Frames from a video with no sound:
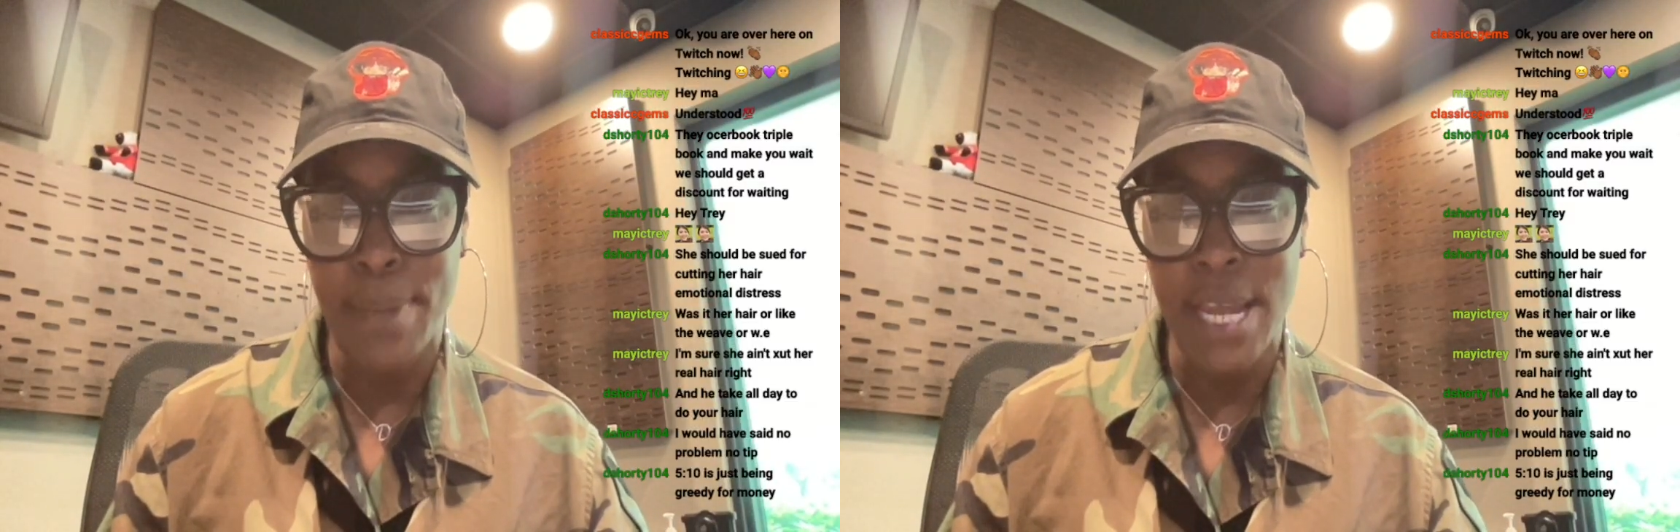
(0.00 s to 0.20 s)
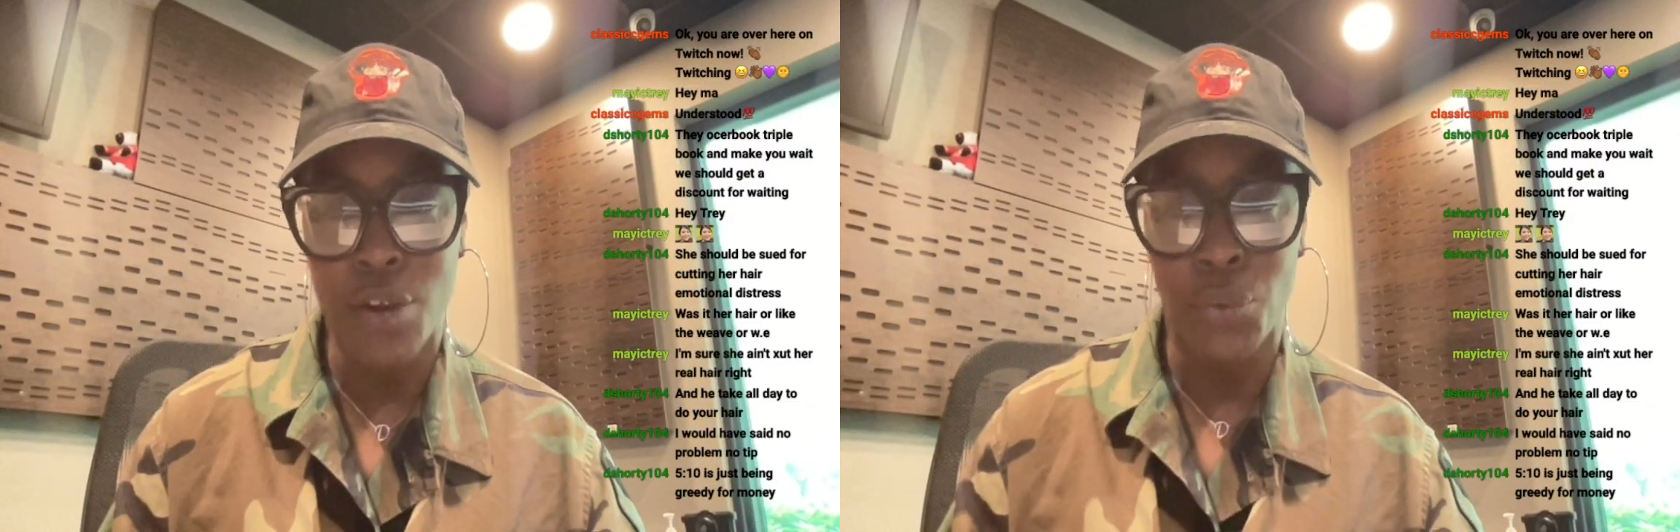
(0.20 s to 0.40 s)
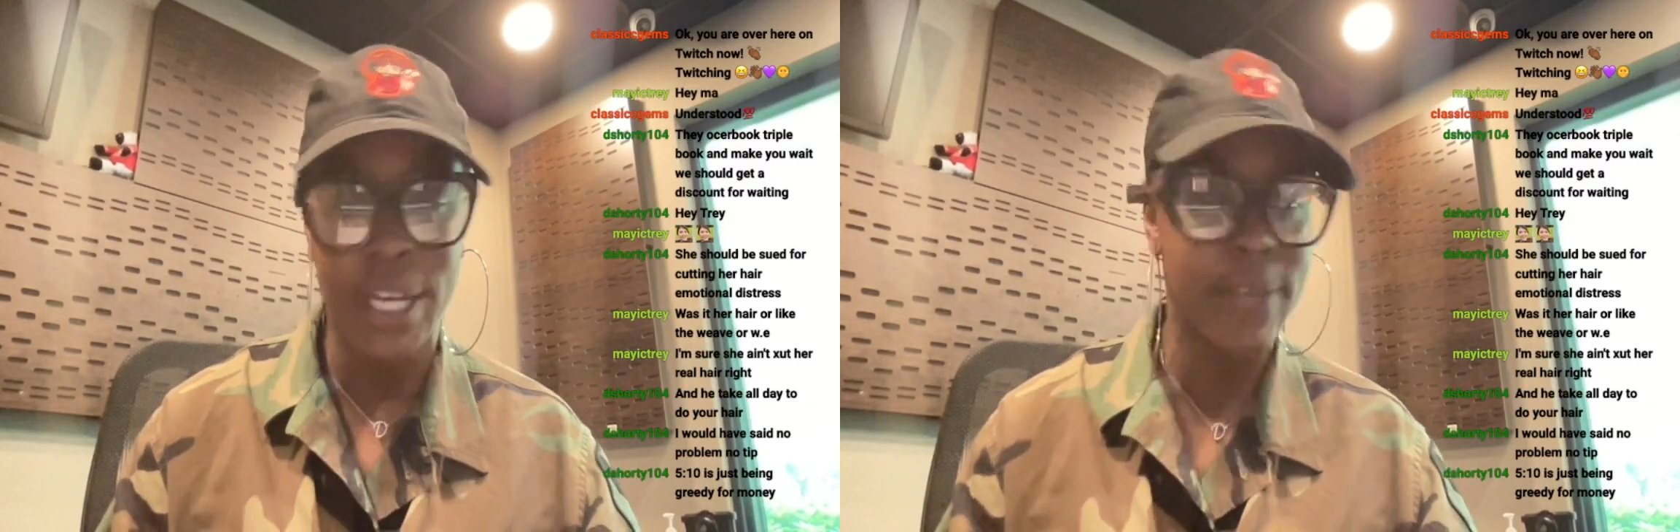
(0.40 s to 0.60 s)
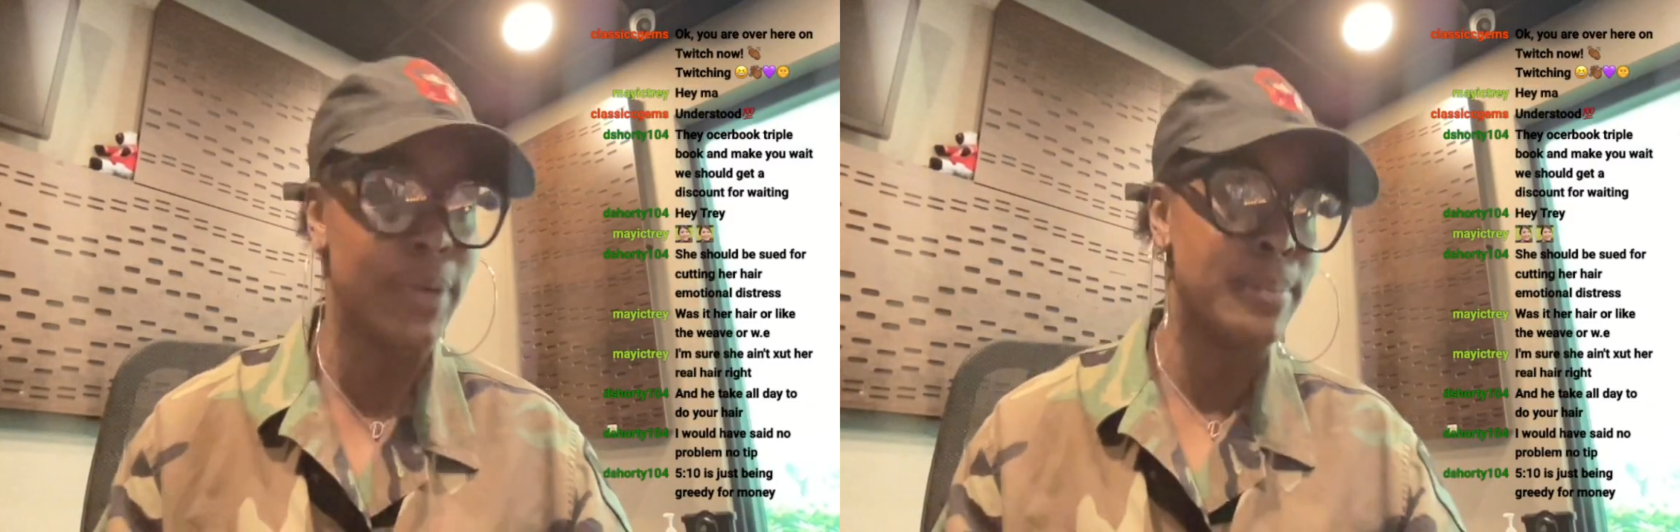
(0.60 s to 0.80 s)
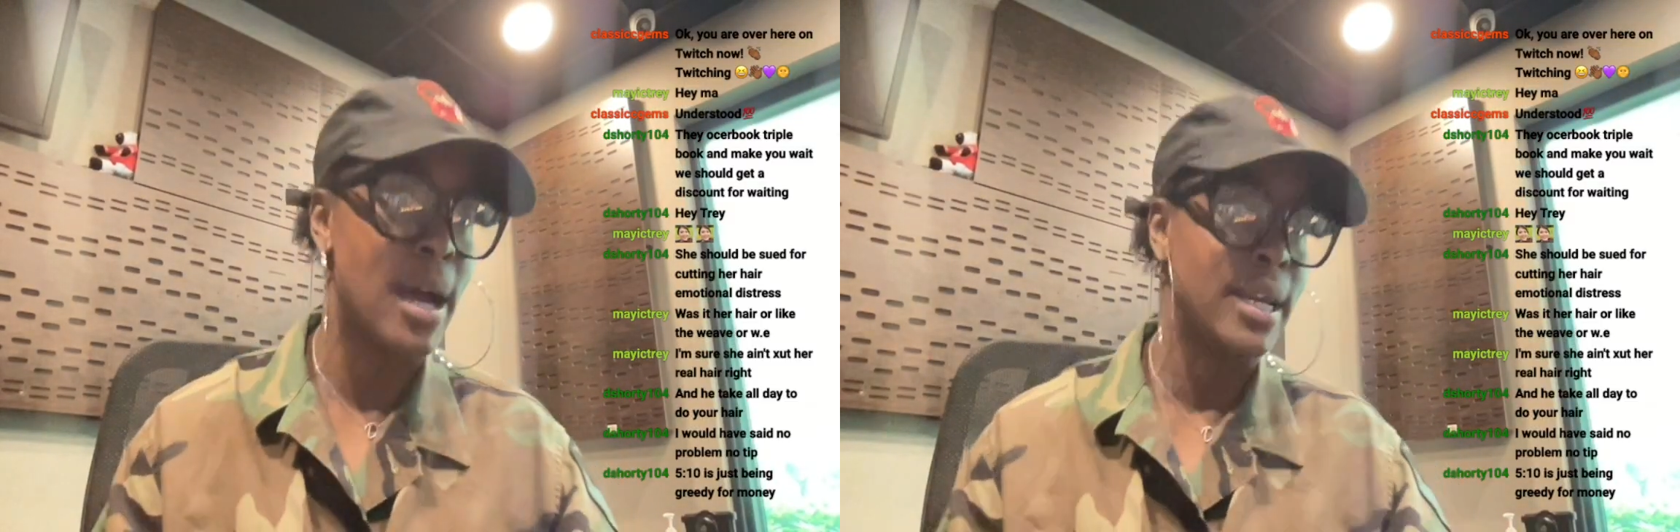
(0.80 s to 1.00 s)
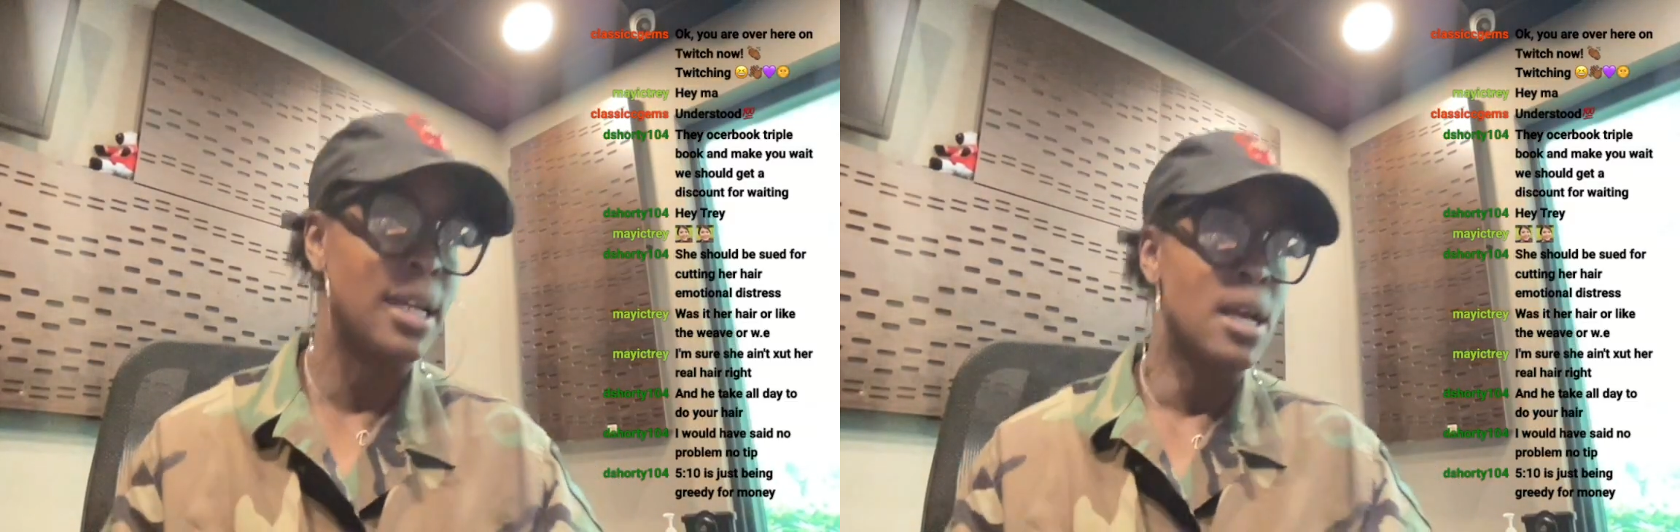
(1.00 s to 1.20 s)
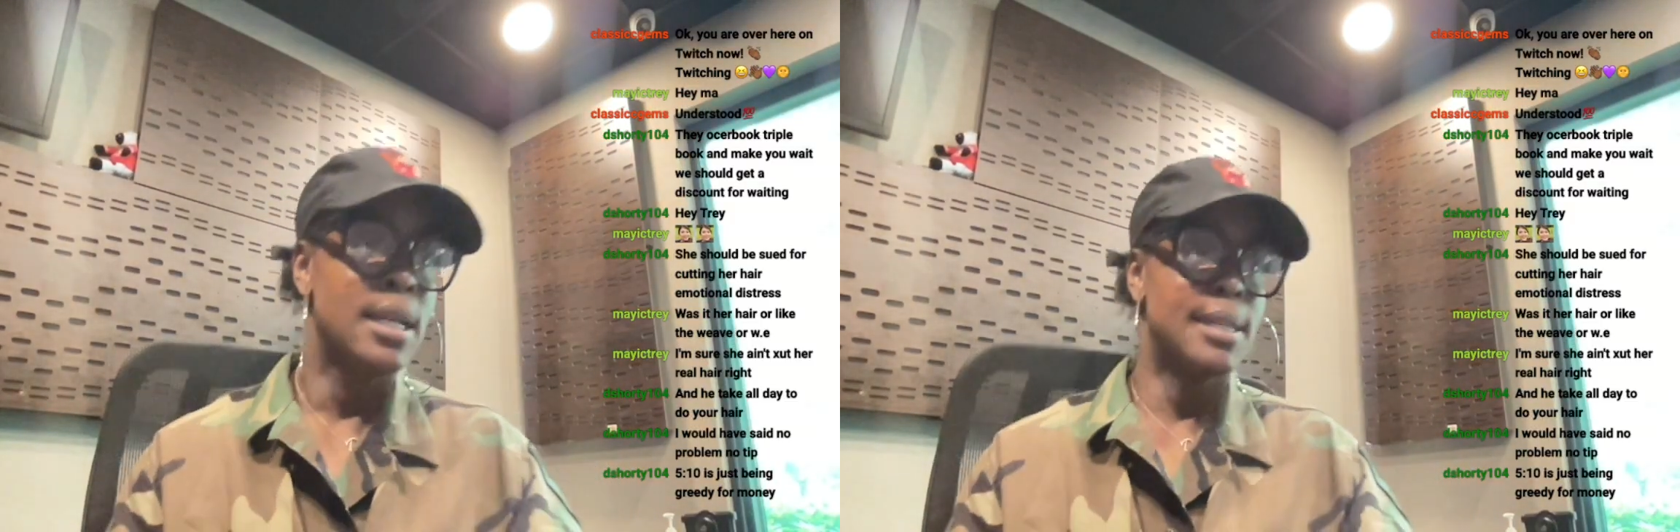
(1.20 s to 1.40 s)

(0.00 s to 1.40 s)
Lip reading: being greedy for money.